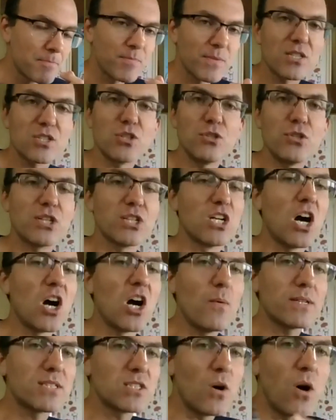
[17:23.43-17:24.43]
So you can
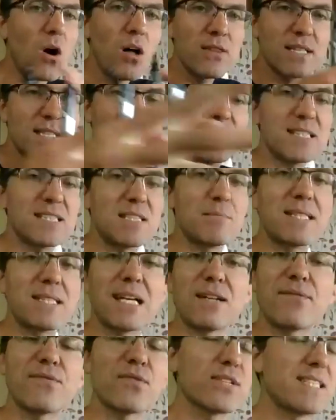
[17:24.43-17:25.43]
always, so all the systems
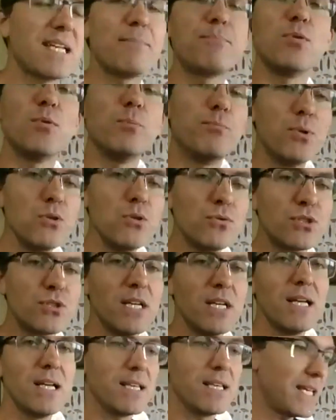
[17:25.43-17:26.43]
that, for example, boot,
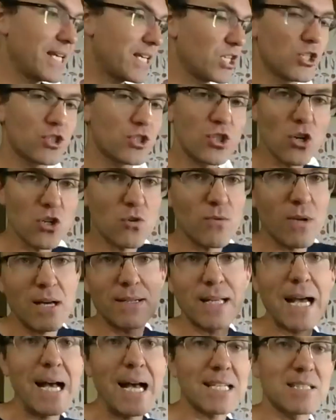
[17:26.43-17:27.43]
they can turn around
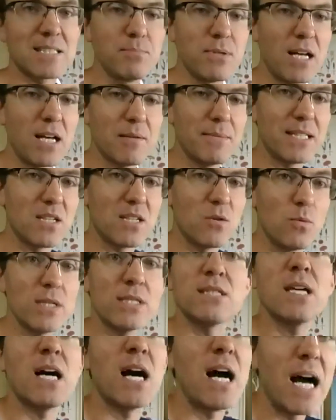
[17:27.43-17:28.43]
and ask blockmeta, what's
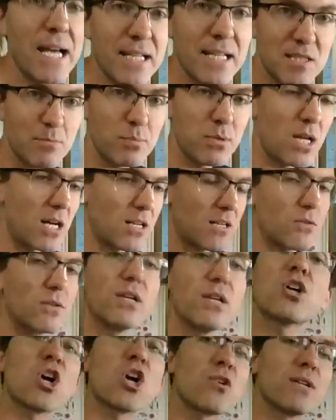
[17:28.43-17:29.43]
the highest
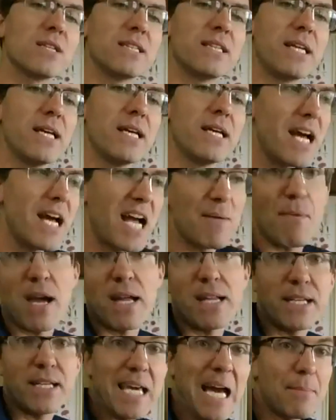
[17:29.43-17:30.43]
block currently? Am I
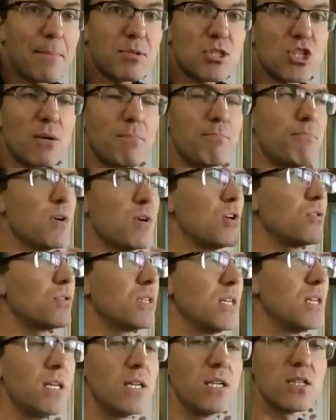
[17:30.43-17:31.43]
in catch-up mode?
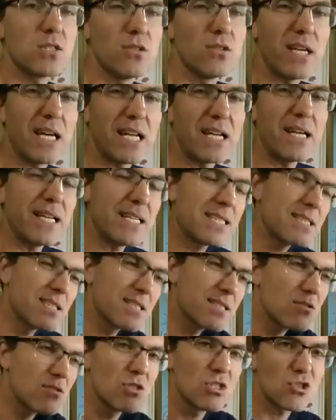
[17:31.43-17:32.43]
So yeah, it's
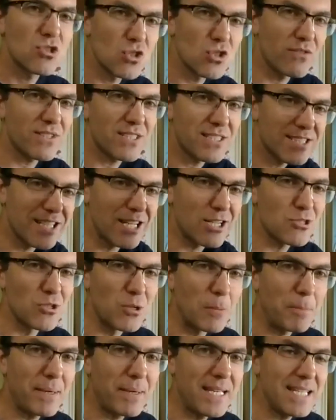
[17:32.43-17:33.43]
this sort of a central
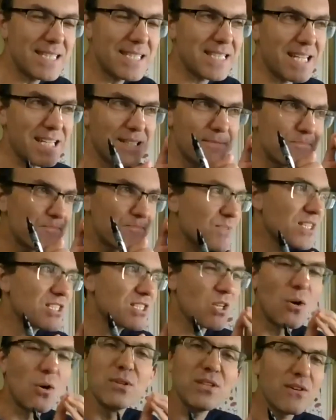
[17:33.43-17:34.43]
piece that is
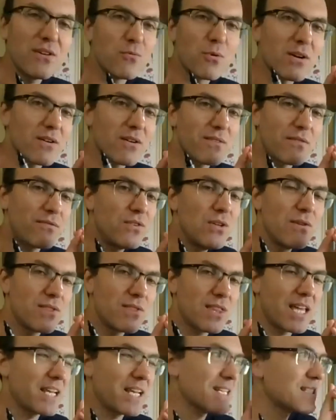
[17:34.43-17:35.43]
only aware of a few
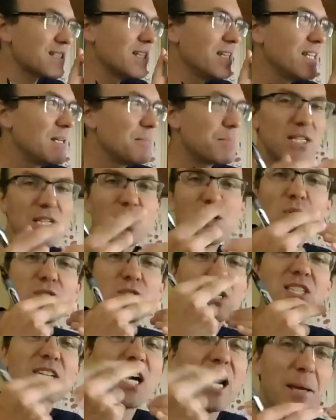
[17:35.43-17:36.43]
things, but it knows the
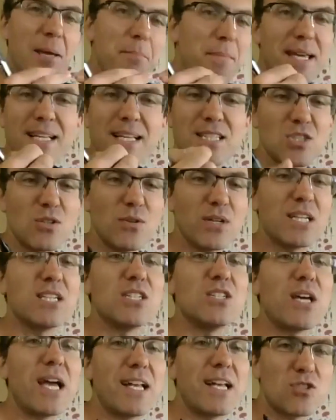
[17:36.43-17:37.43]
timing, so it
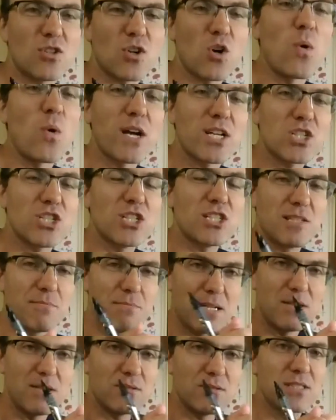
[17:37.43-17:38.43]
can answer questions
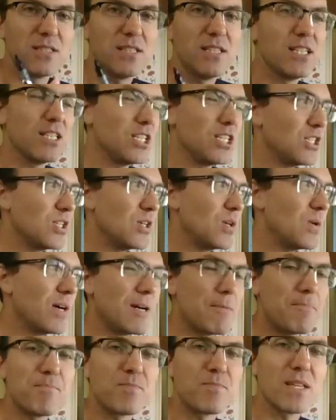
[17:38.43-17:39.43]
about, you know,
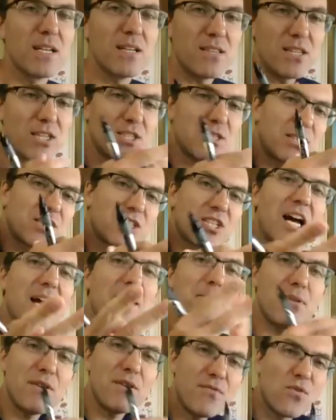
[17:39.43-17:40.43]
the
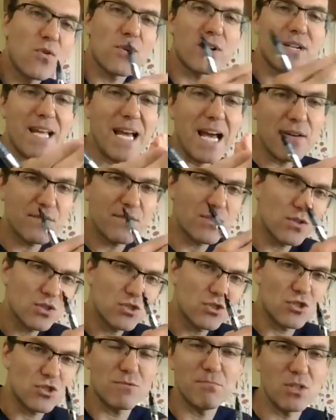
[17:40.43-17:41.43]
time before and after a
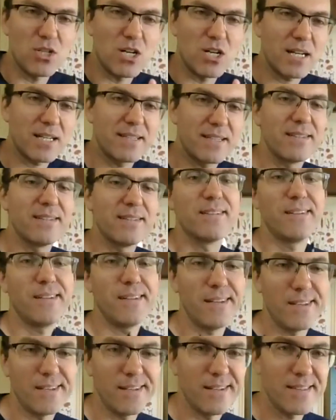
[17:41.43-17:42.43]
certain block.
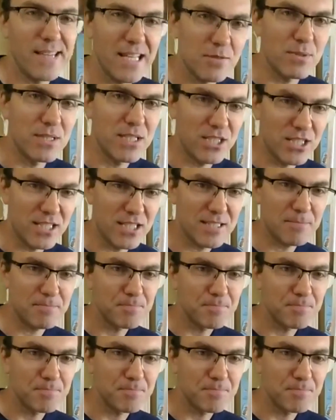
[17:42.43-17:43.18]
That's what it does.